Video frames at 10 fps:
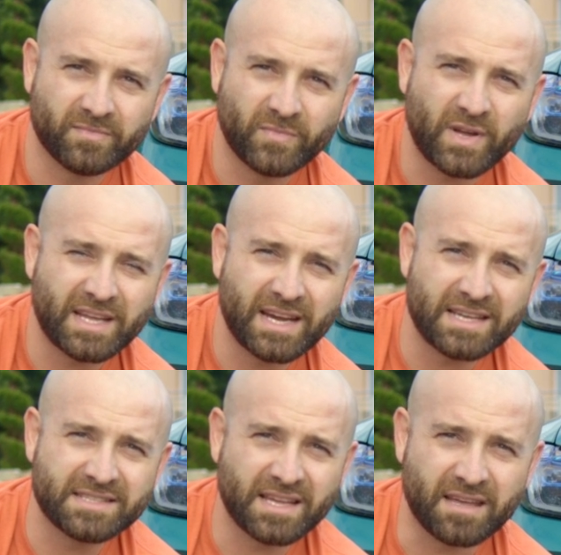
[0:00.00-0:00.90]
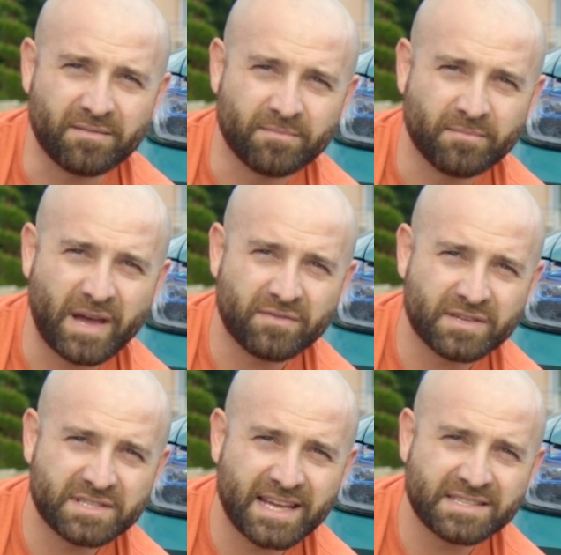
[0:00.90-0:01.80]
What can I say? My
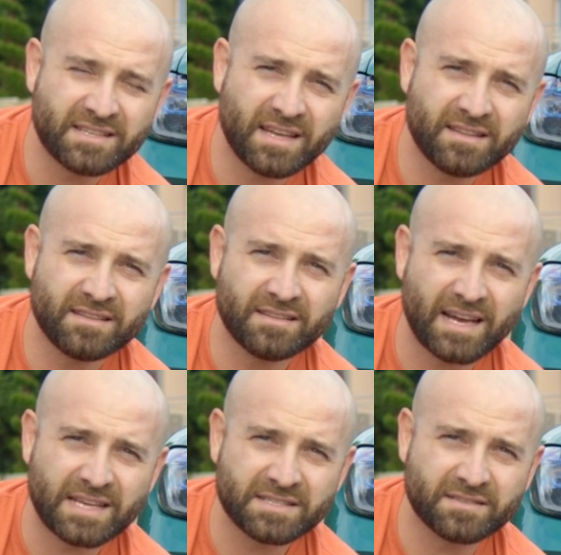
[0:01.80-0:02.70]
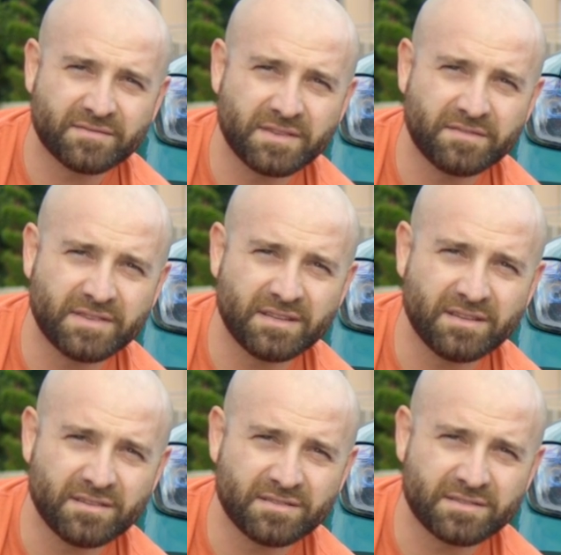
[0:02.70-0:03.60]
first accident in the last 15
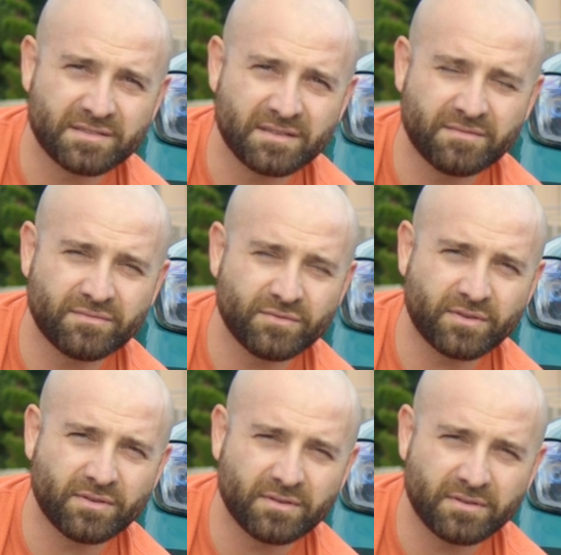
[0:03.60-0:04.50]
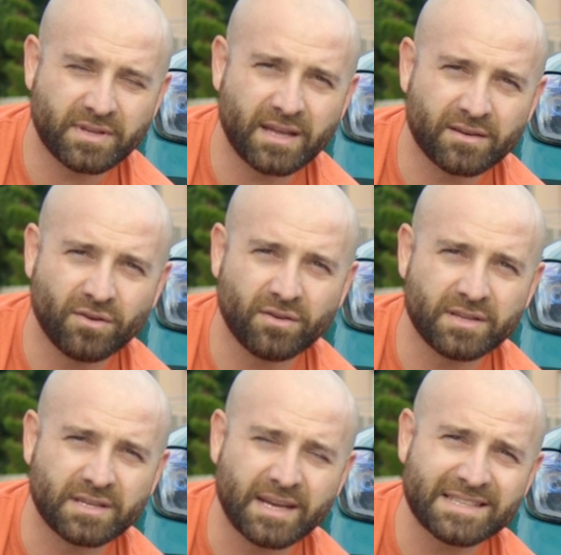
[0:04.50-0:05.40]
years, if you can call
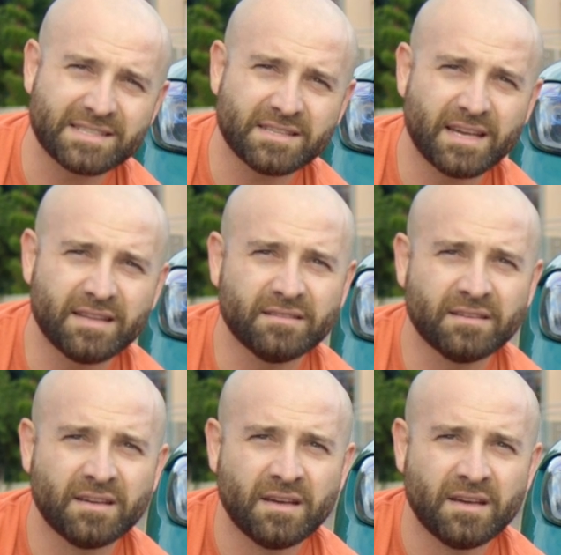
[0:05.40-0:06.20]
it an accident.